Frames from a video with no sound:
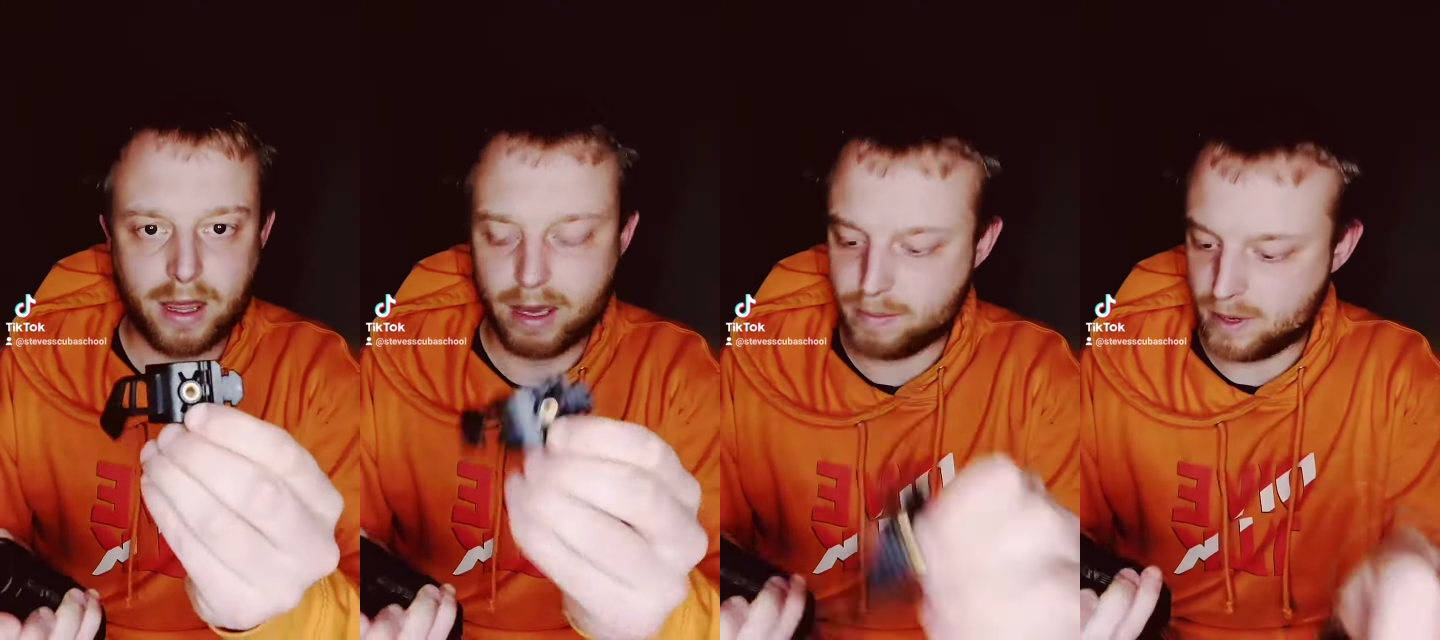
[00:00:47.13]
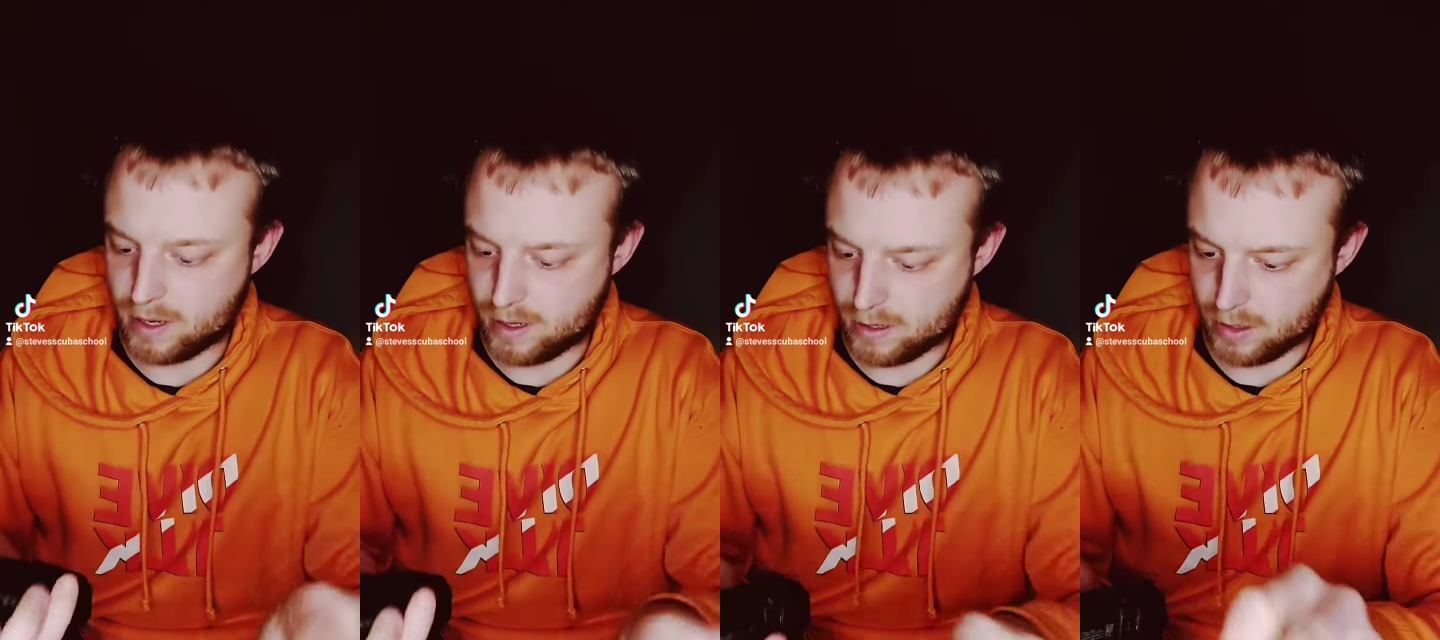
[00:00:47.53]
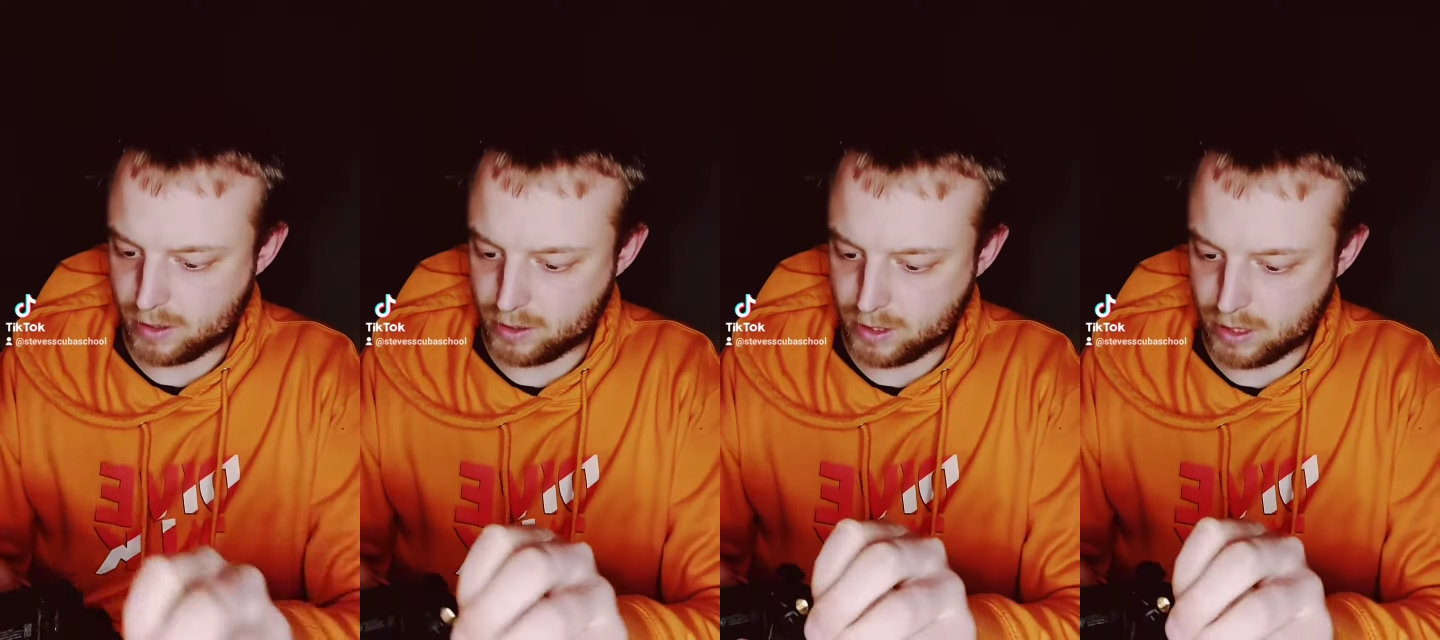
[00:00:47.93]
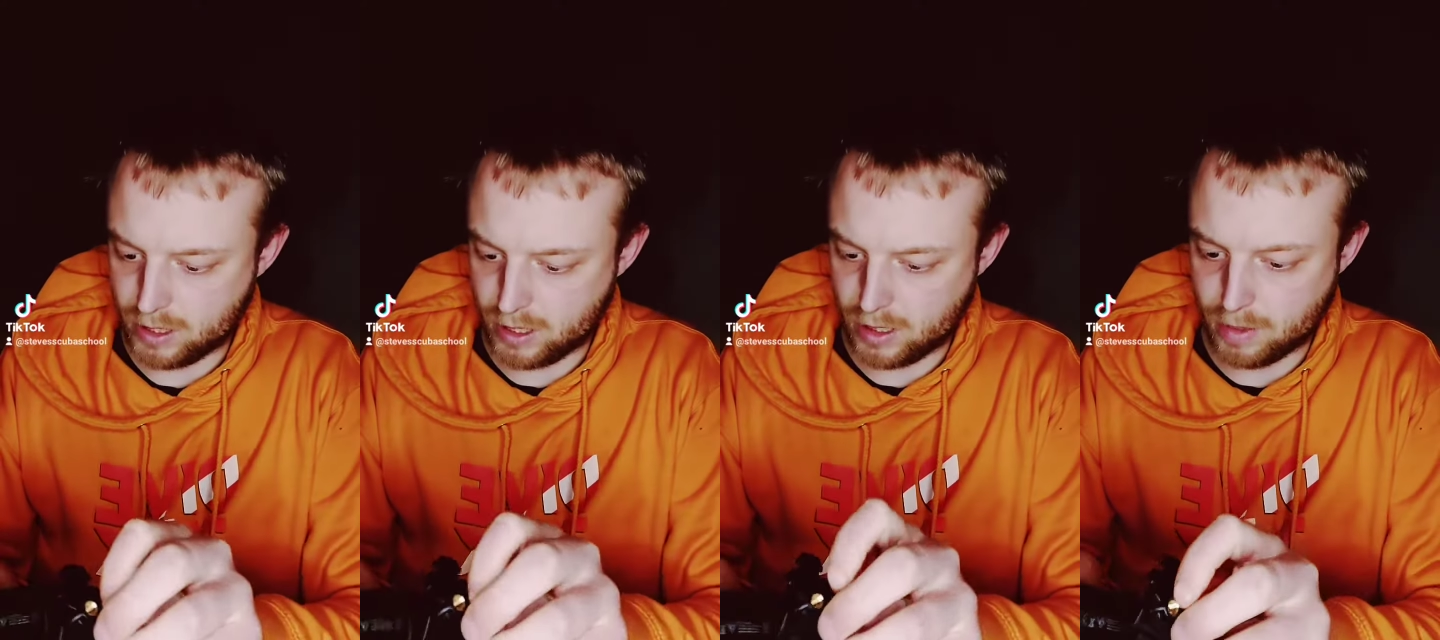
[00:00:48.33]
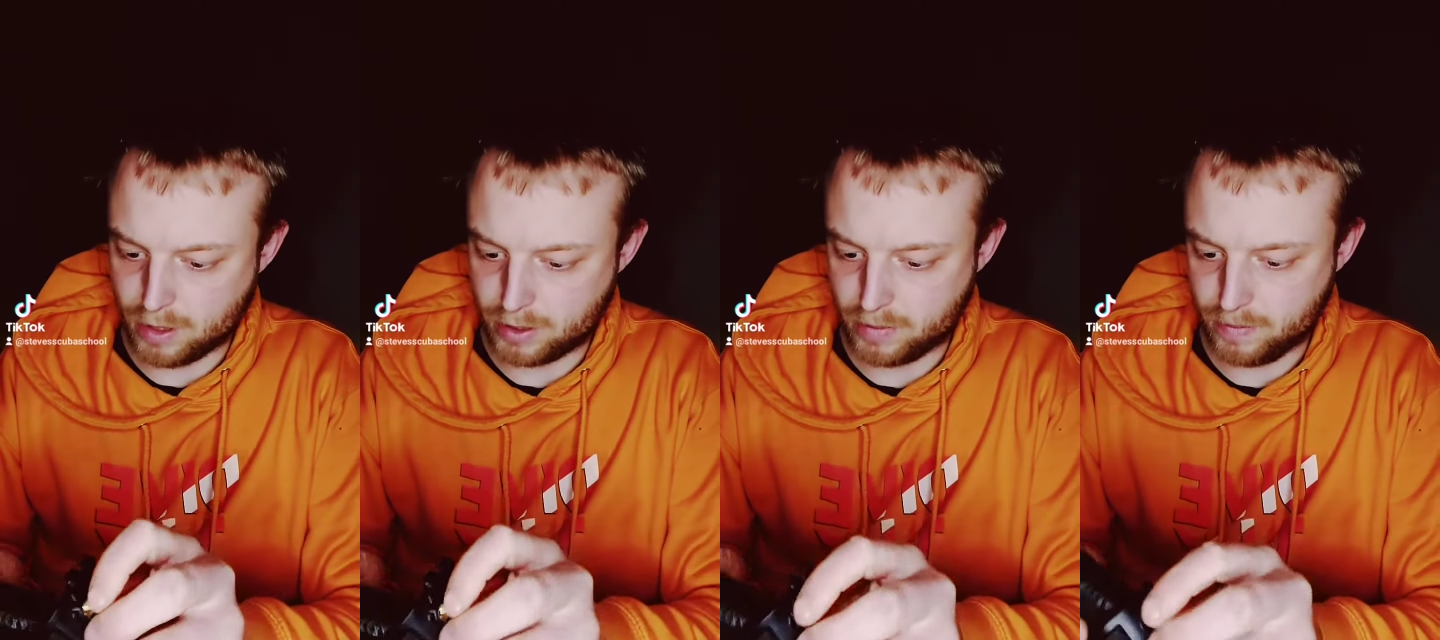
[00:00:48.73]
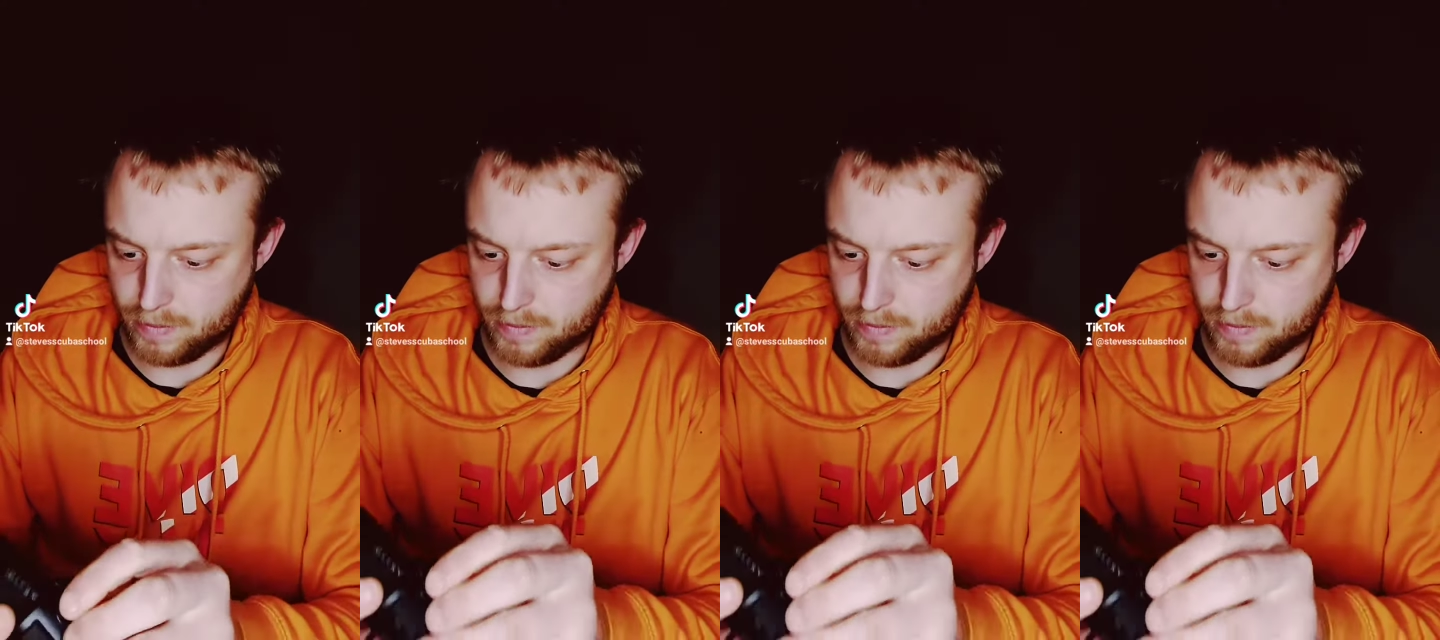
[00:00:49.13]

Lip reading: that bit onto the bottom.